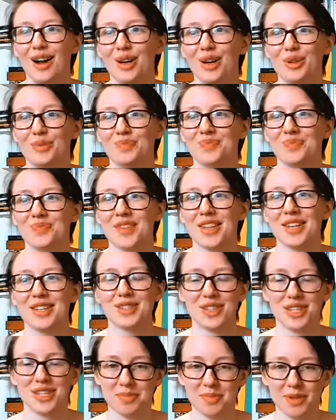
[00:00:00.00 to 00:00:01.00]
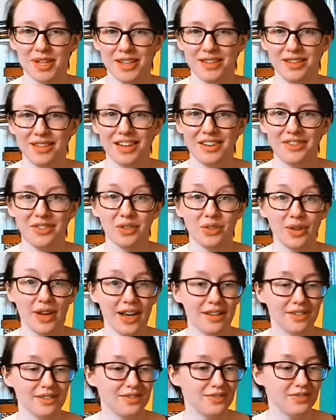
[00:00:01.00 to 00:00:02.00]
Um, so that's me. If
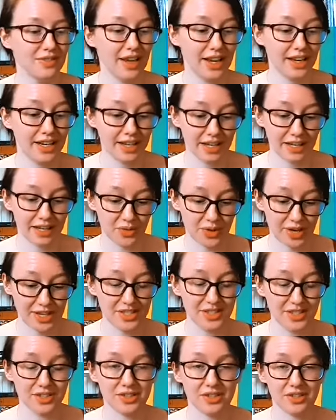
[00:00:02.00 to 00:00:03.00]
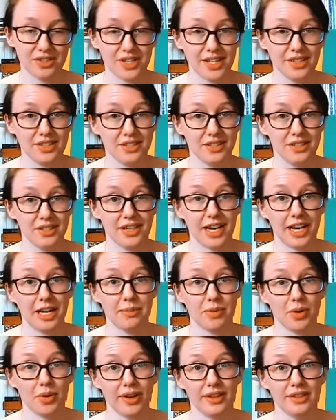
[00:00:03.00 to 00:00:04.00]
you have any kind of questions or suggestions at
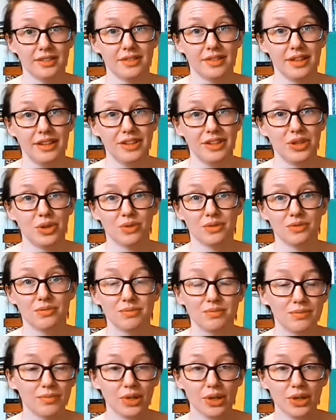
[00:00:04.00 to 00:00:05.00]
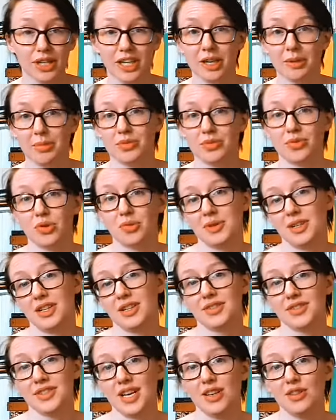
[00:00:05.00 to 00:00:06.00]
any point and you're looking at
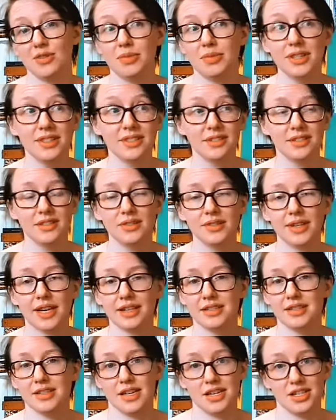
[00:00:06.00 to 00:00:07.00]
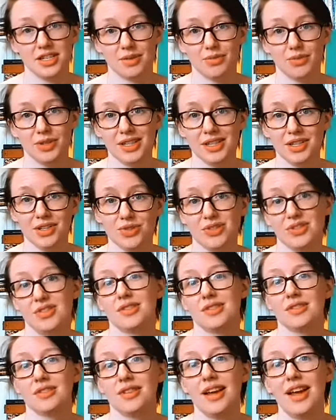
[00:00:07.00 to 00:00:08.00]
performing yourself, please do get in touch. I'm really
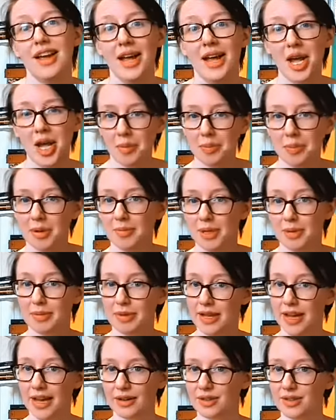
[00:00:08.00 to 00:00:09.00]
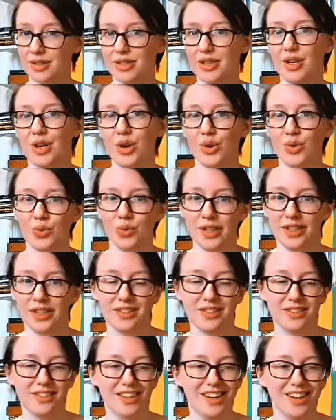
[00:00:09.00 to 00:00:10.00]
interested in helping people out
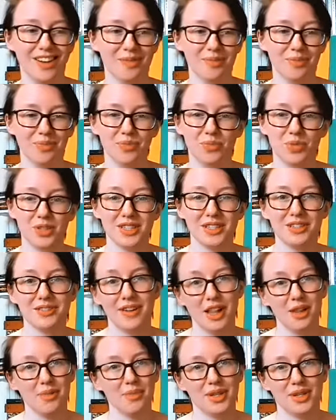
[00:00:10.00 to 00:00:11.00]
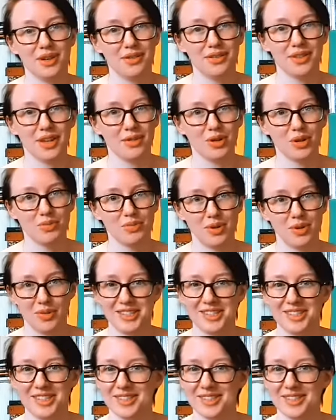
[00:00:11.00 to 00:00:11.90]
with um, with the development of their own